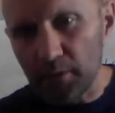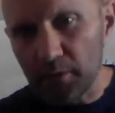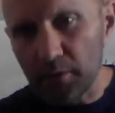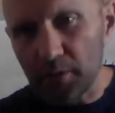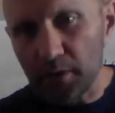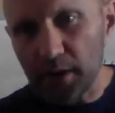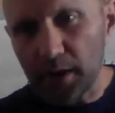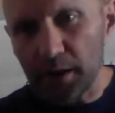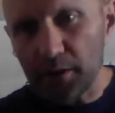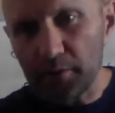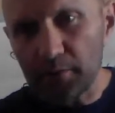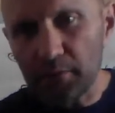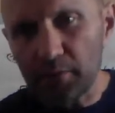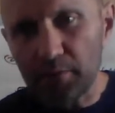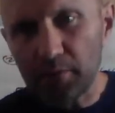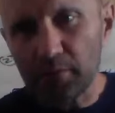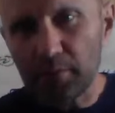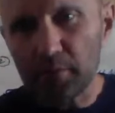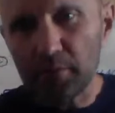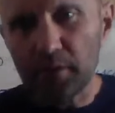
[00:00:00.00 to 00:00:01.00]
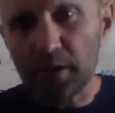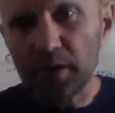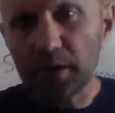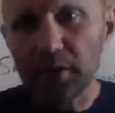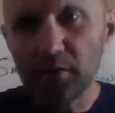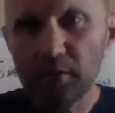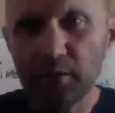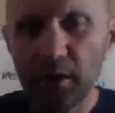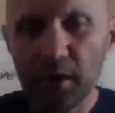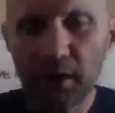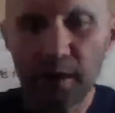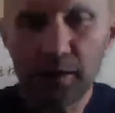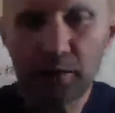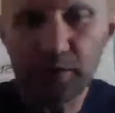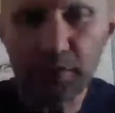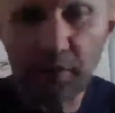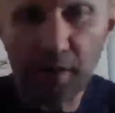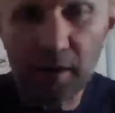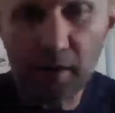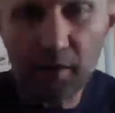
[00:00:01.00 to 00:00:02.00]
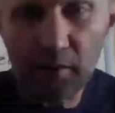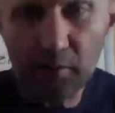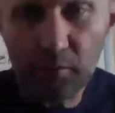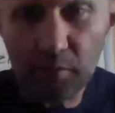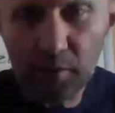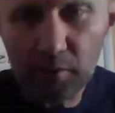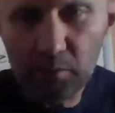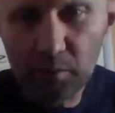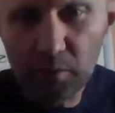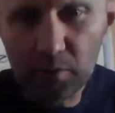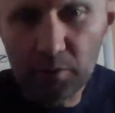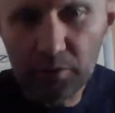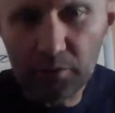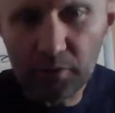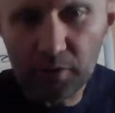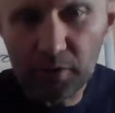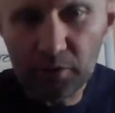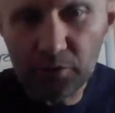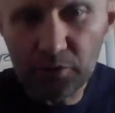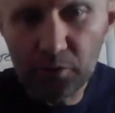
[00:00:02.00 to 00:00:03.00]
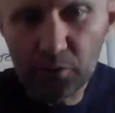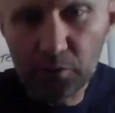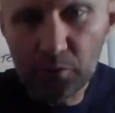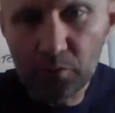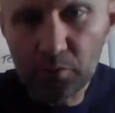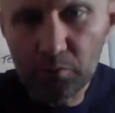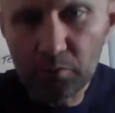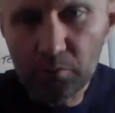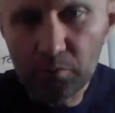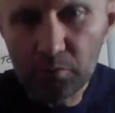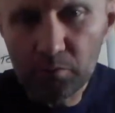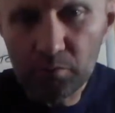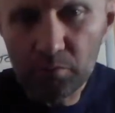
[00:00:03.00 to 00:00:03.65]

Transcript: other than that, thank you guys, and we will see you soon.